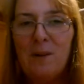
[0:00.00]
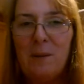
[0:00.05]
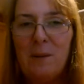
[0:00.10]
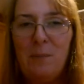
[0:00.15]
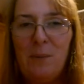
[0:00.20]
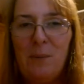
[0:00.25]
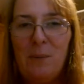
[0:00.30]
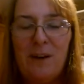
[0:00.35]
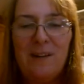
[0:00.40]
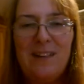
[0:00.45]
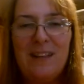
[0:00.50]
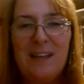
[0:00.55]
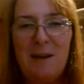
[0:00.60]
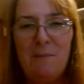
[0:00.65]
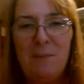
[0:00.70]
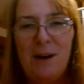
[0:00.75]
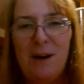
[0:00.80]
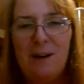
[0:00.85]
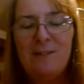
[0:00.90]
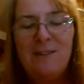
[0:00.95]
apparently
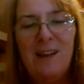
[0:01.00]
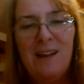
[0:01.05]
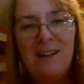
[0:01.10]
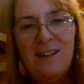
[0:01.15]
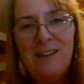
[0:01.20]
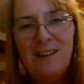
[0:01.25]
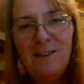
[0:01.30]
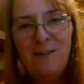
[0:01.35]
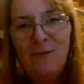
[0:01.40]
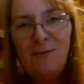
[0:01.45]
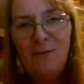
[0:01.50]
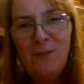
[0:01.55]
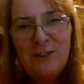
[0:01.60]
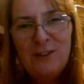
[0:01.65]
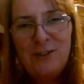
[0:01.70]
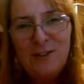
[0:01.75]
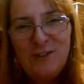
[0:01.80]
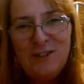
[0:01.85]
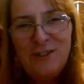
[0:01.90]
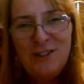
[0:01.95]
about
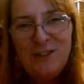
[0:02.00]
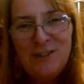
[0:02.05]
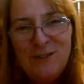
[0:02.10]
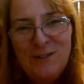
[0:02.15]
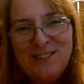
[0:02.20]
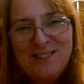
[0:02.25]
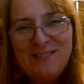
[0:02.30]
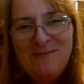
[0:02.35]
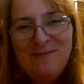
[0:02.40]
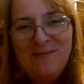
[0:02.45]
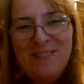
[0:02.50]
facial tissues